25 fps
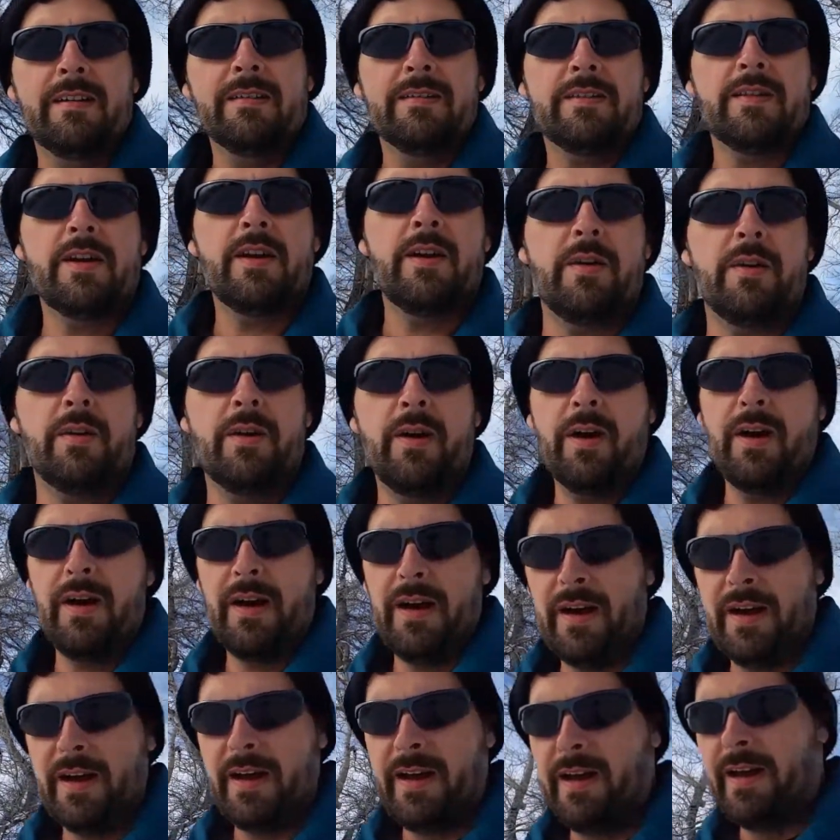So
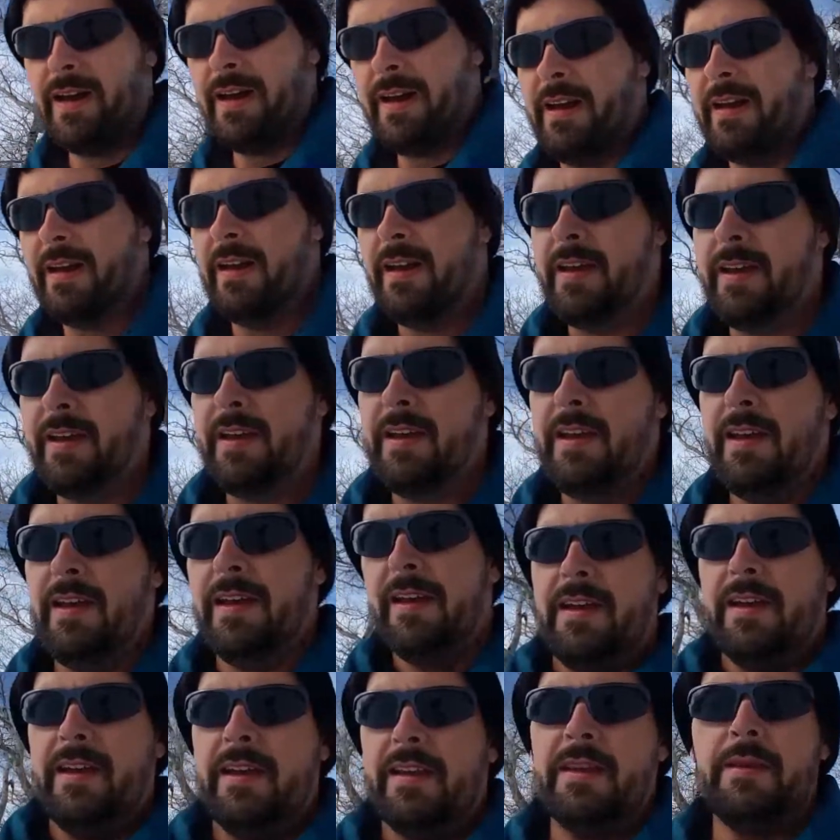
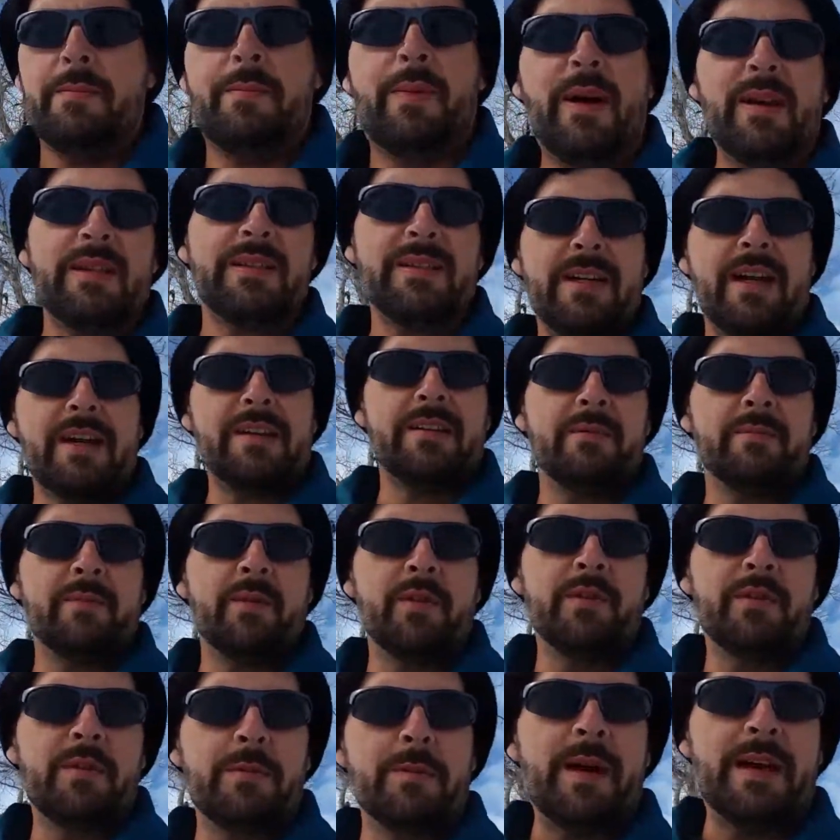the best time to
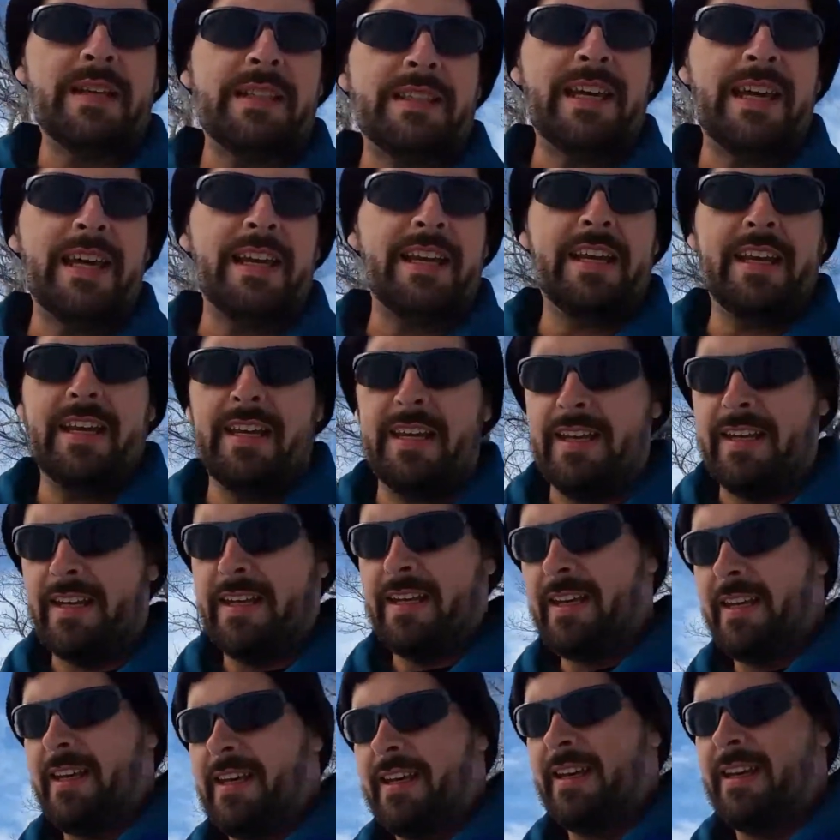move to Montana
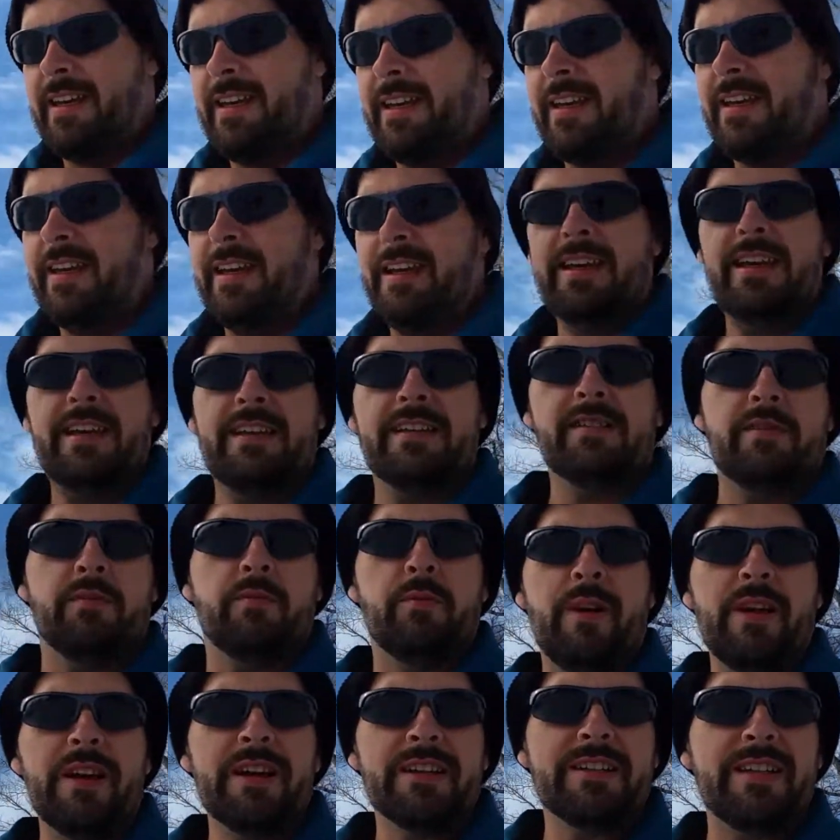is the
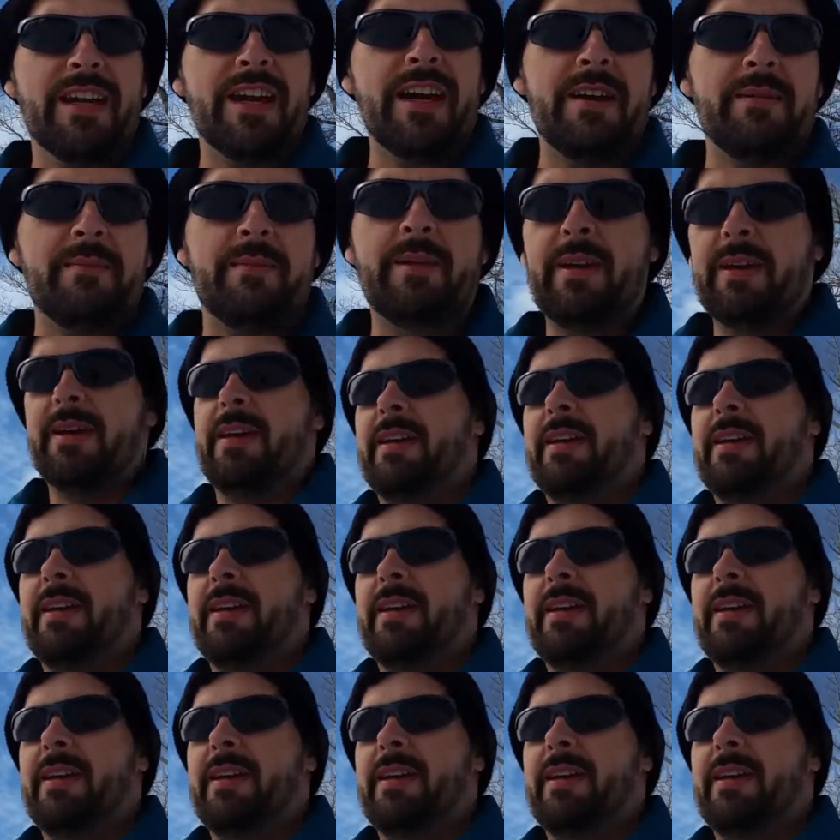winter time.